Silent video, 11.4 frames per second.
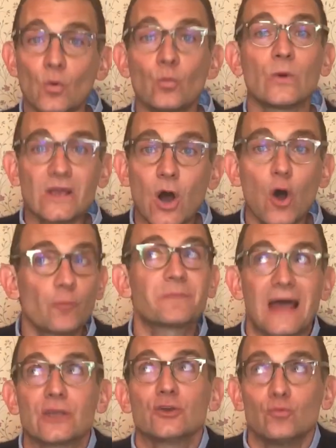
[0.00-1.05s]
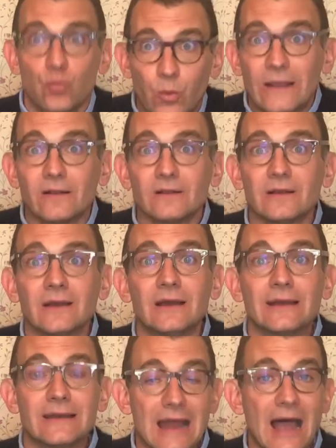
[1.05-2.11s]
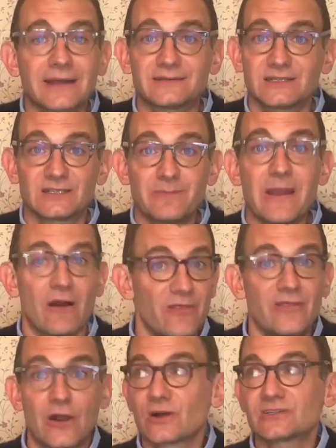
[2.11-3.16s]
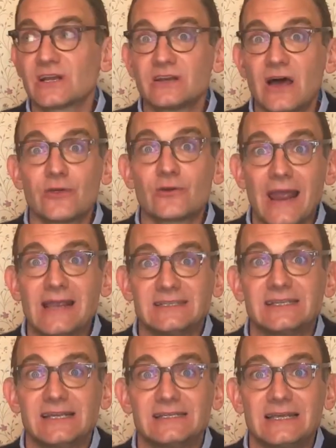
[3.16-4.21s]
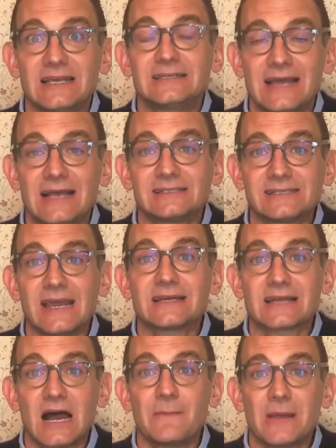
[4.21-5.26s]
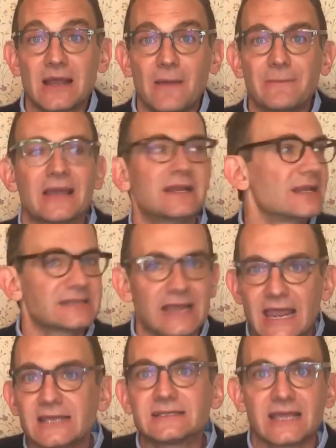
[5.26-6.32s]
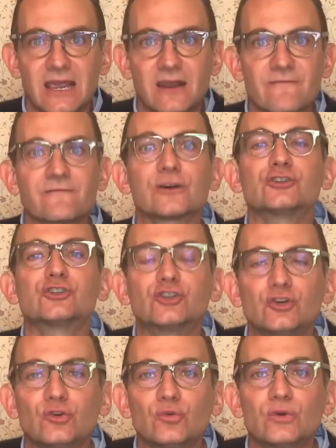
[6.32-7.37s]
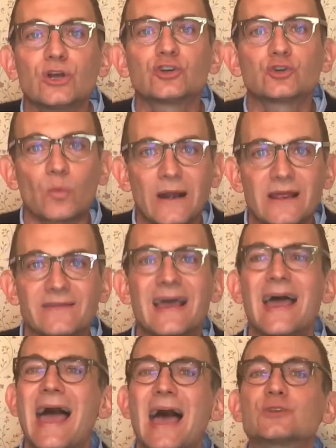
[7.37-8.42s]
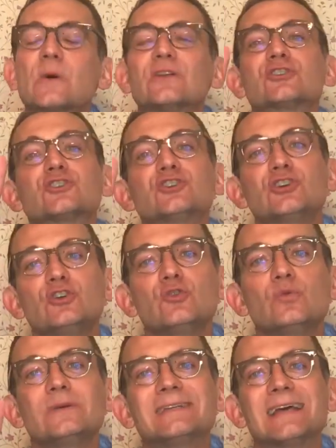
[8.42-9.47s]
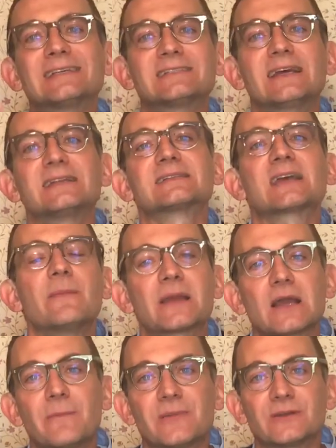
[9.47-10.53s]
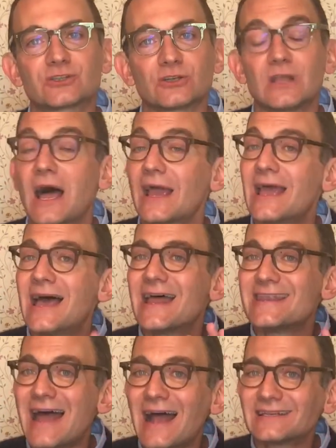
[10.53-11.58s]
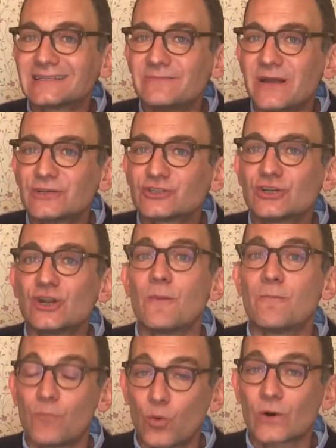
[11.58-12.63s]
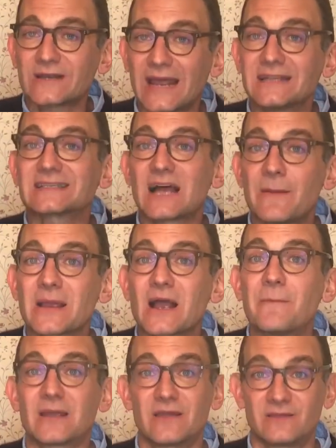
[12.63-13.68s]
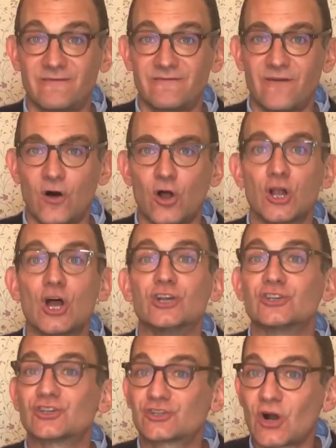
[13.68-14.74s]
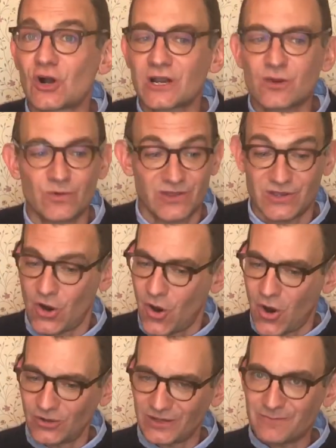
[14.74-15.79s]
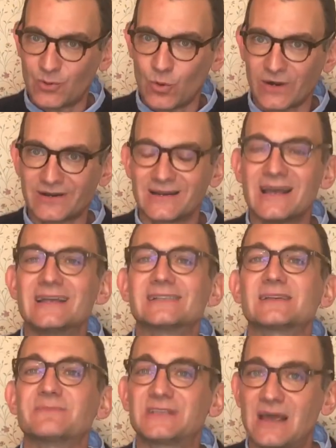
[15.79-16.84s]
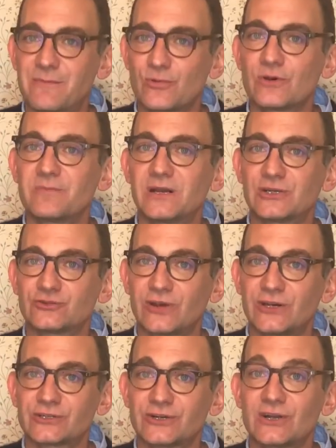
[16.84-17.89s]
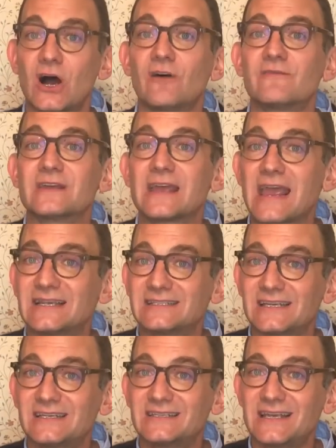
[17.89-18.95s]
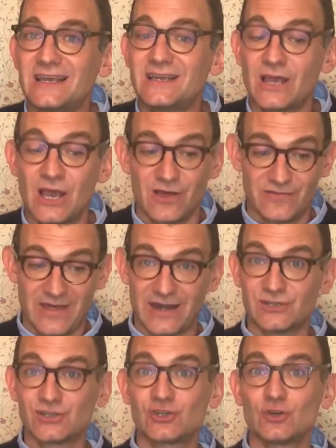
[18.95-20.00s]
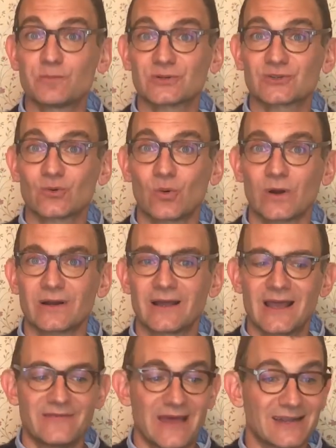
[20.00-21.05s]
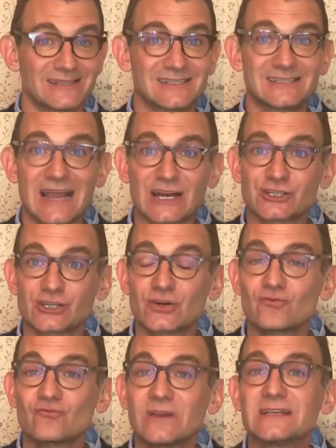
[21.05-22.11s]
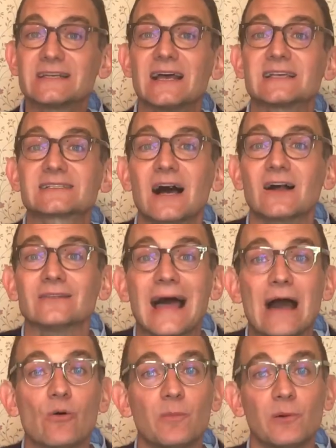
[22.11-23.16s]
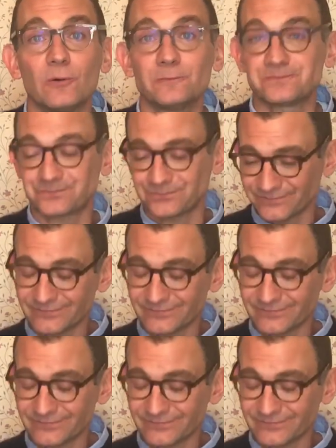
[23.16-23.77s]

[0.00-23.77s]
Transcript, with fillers: we hope that you will not despair. There's another A C T test date coming up. It is inked in for June twentieth, as well as two test dates coming up in July, not to mention more dates coming up in the fall, starting with the all-important September administration of the A C T that is superscored, that is section retest allowable,